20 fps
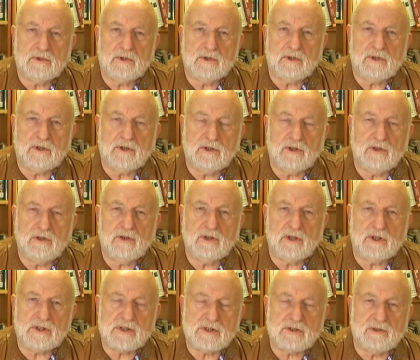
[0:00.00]
in her
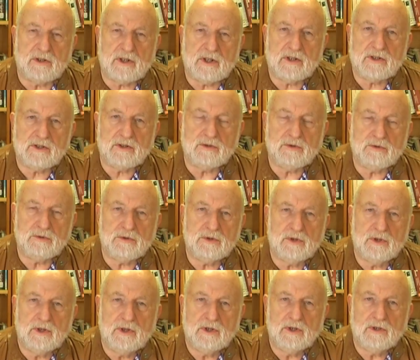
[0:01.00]
history, to
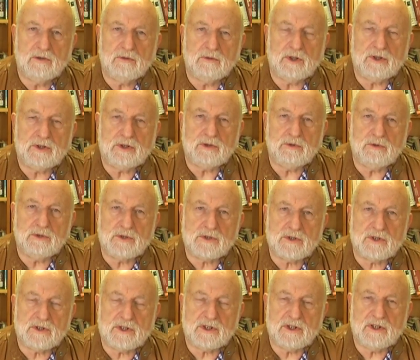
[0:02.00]
when she was
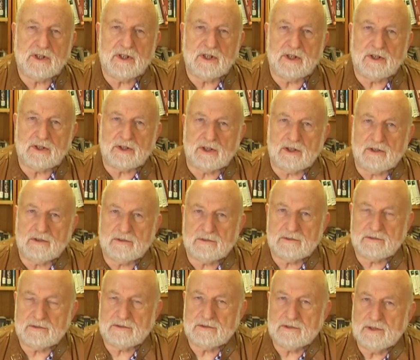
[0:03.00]
a teenager.
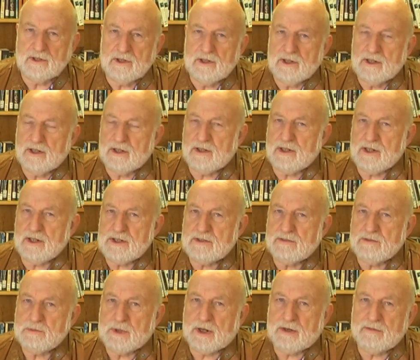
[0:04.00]
At the age of
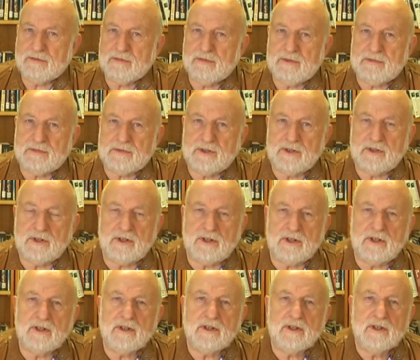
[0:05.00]
about
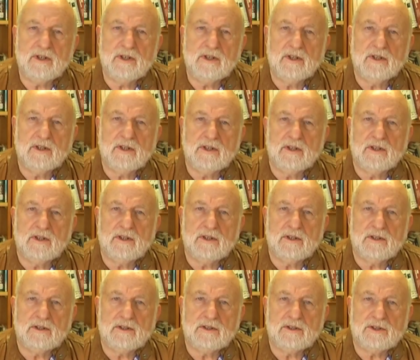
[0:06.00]
15,
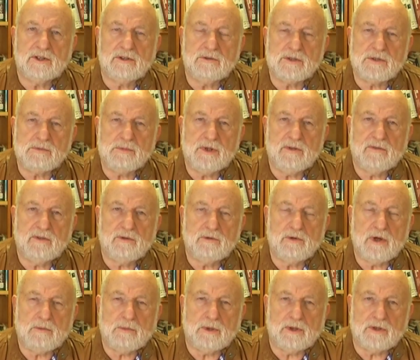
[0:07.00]
she was a bit of a
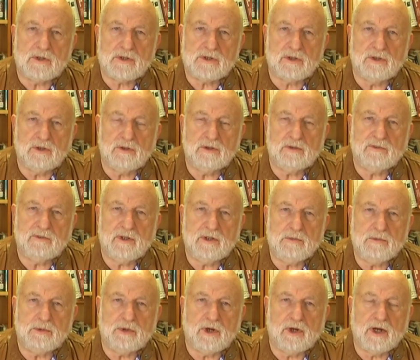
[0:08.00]
rebel at school, very
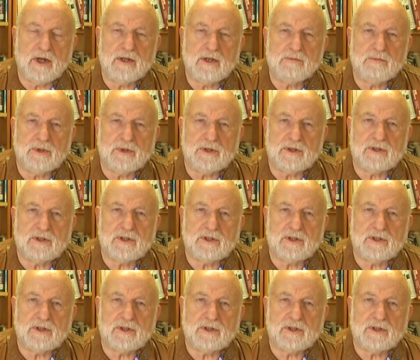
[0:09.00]
bright, but